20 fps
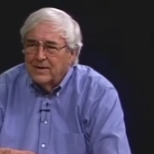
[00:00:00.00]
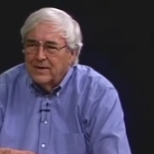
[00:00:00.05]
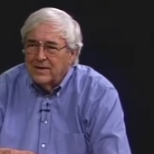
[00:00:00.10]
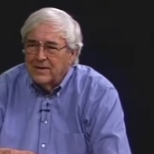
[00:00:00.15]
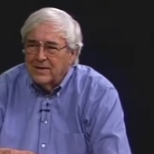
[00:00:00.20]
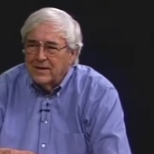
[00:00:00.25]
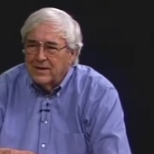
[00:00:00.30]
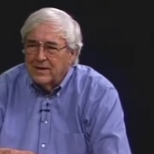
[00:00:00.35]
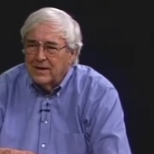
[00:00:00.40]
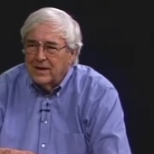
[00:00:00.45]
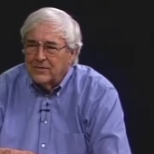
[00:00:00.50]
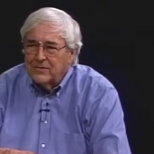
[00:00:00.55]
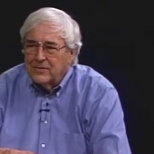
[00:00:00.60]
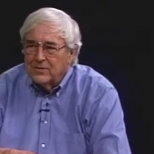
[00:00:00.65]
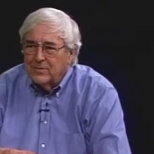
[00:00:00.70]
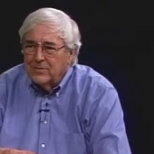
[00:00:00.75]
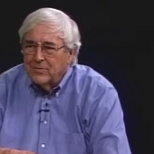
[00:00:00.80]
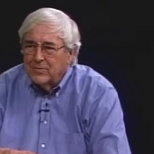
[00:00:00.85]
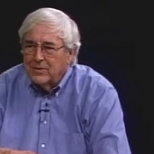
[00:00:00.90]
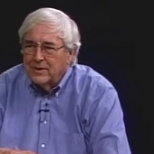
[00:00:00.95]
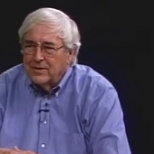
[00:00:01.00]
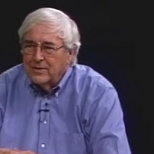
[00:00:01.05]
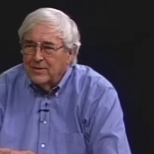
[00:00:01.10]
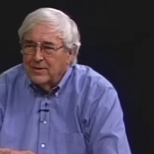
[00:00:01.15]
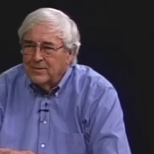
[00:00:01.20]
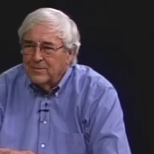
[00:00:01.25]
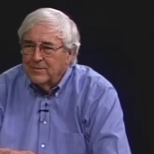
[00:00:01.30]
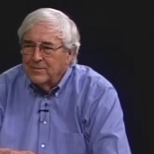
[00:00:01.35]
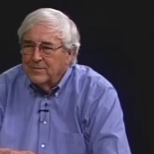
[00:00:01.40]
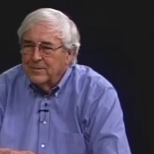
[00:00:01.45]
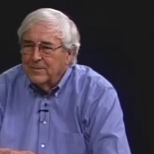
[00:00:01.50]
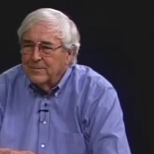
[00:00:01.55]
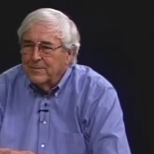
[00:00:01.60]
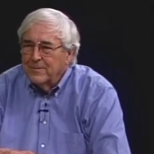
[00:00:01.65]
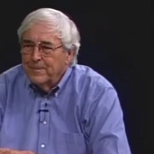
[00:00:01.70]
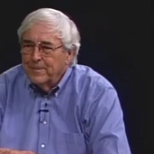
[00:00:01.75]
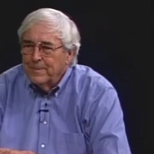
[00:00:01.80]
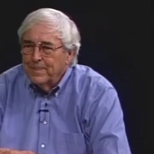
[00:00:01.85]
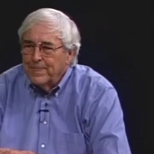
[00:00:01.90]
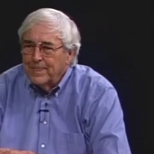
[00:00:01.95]
and they custom print them.
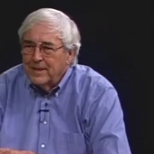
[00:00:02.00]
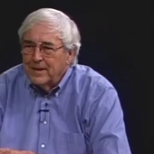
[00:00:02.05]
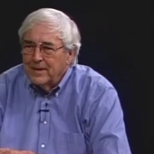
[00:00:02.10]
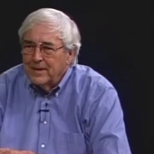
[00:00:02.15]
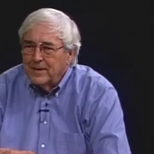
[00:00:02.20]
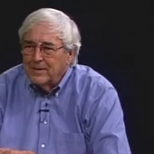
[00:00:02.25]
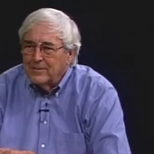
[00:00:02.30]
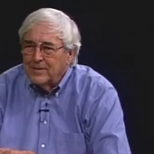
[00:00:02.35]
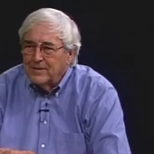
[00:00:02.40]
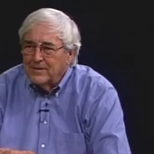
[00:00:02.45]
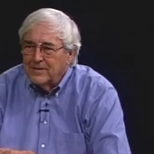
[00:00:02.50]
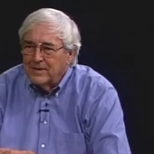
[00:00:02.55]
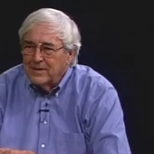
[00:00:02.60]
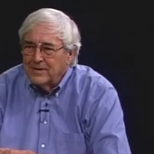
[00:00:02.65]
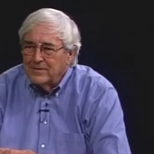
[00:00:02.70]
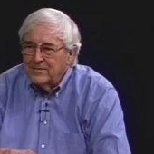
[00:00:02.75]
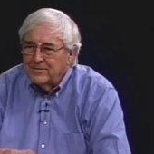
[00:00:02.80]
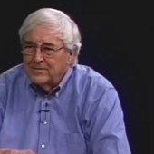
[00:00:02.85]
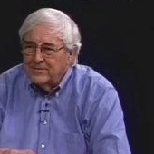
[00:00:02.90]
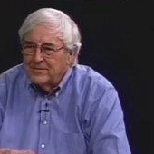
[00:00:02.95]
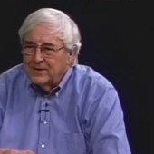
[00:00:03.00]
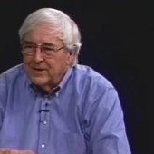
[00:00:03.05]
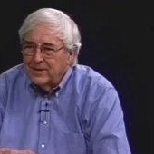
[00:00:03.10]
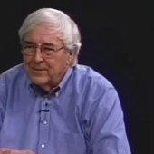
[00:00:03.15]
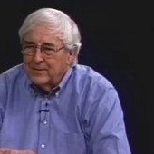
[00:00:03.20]
Uh, so if somebody